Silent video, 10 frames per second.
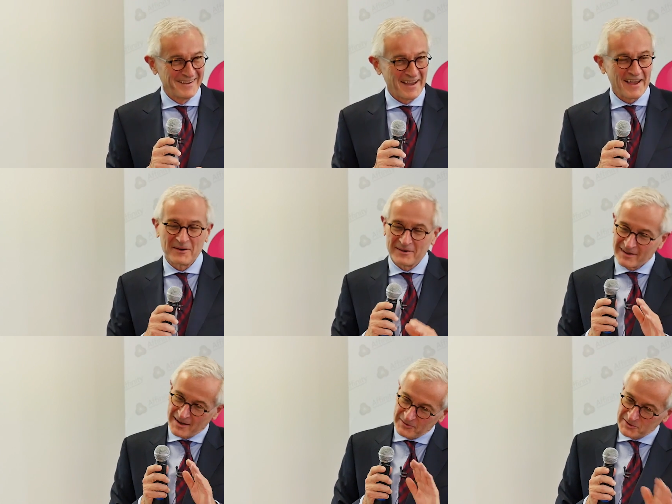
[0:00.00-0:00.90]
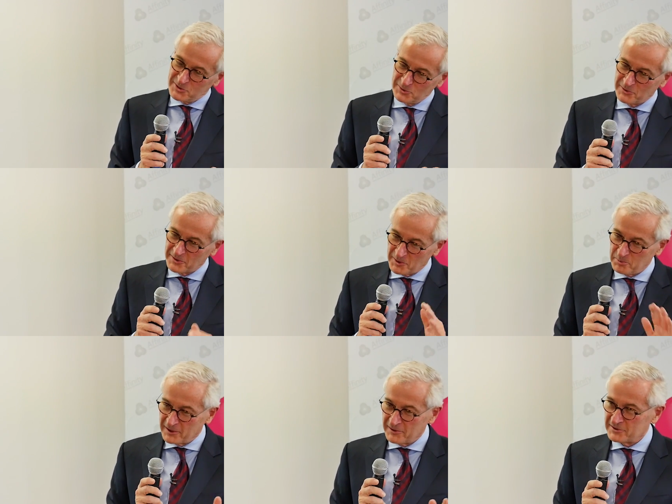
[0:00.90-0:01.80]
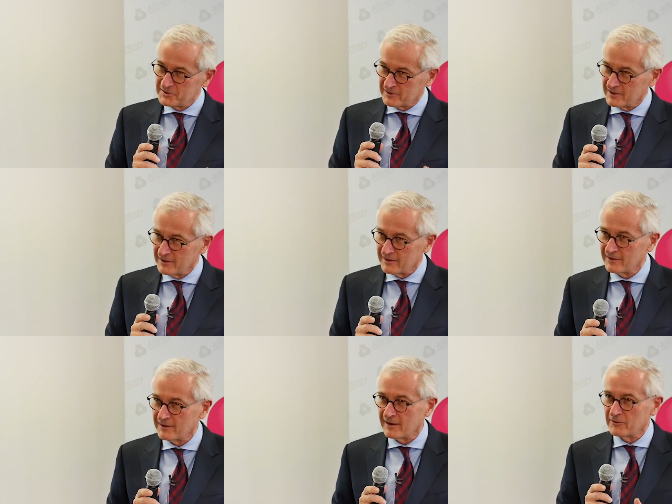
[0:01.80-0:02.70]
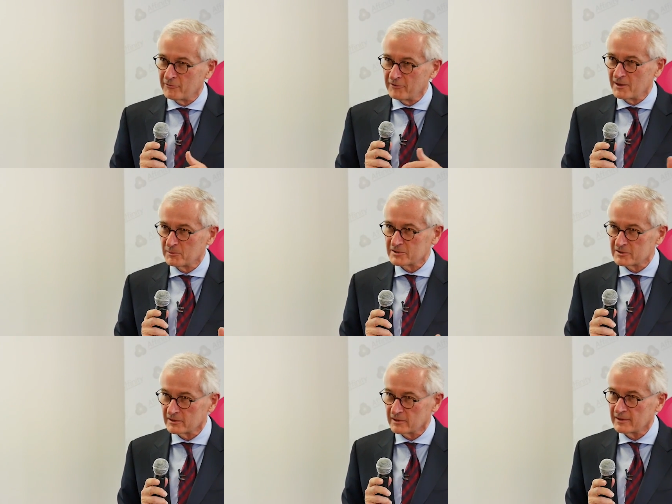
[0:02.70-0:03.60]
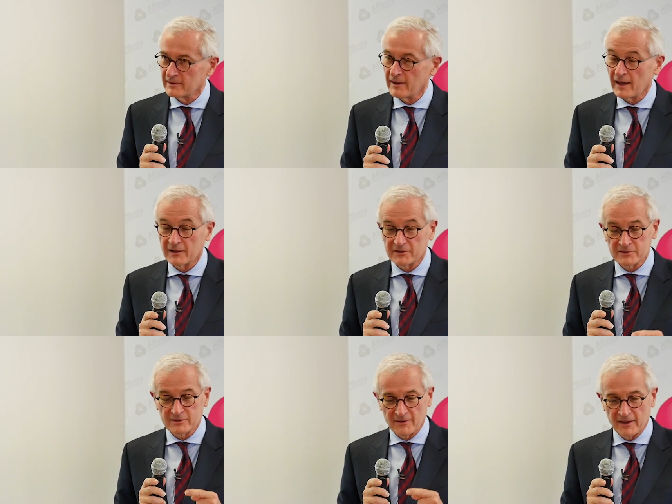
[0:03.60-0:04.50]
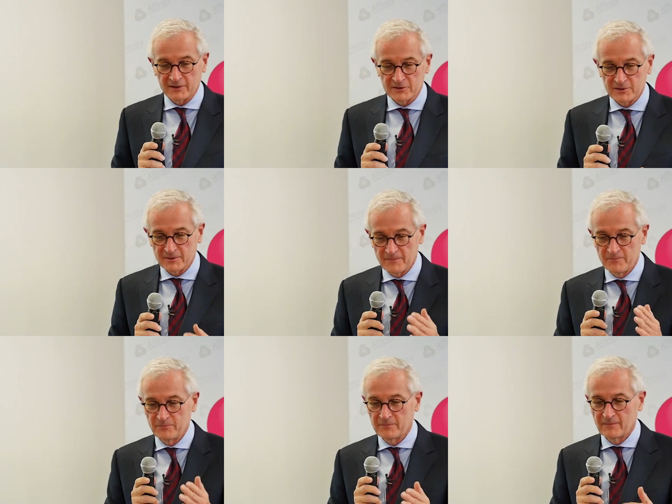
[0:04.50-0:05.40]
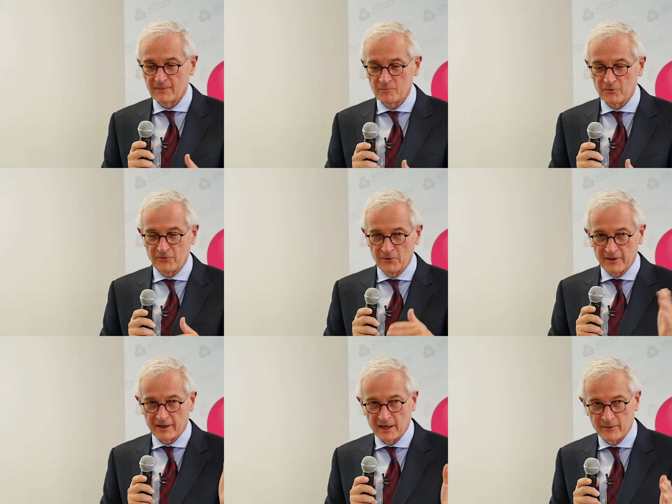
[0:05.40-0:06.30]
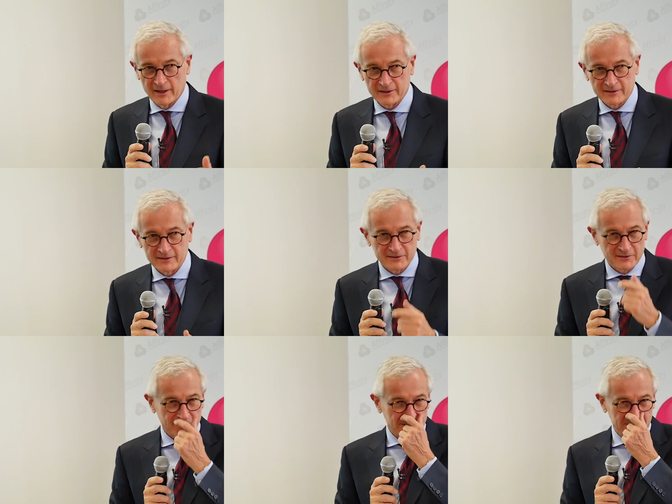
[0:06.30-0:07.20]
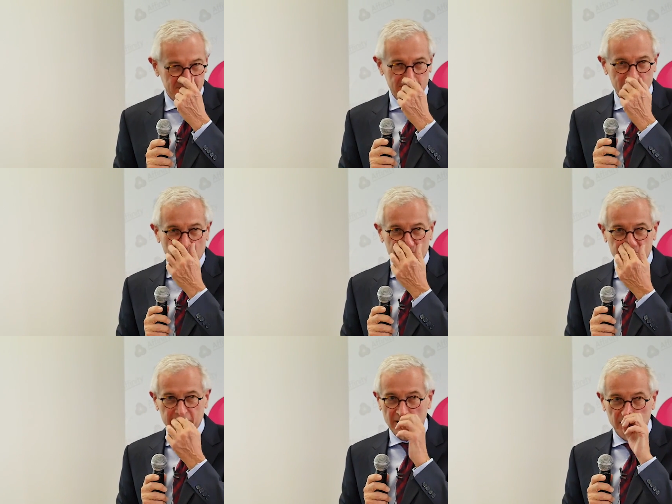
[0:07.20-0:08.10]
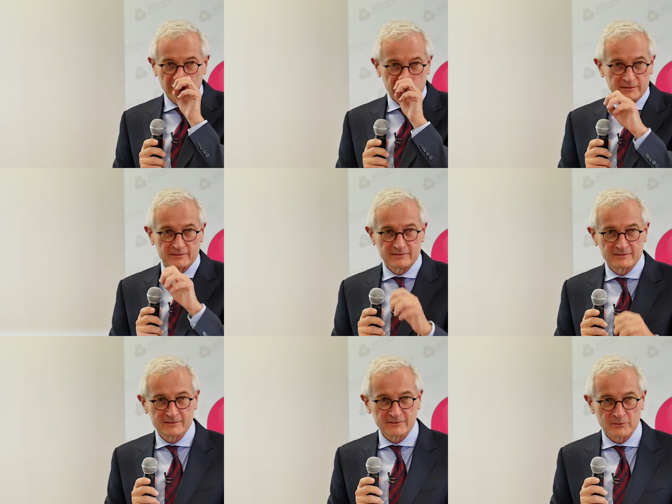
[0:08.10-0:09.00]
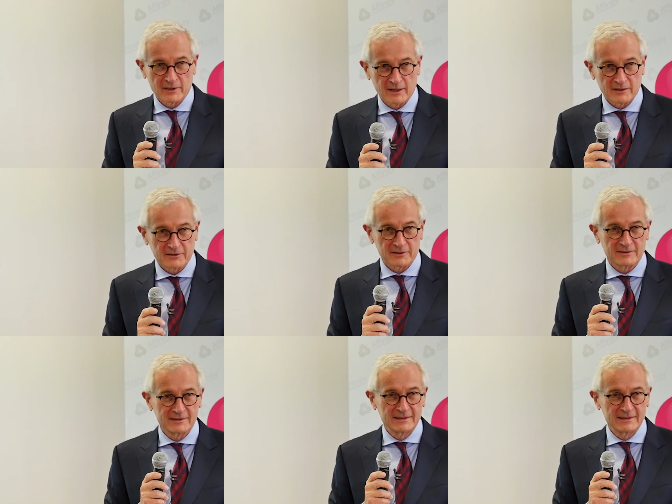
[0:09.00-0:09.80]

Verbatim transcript: and, and the children and the parents are there, and the families are there, and it's, and it's before they go out into the rough and tumble and the reality,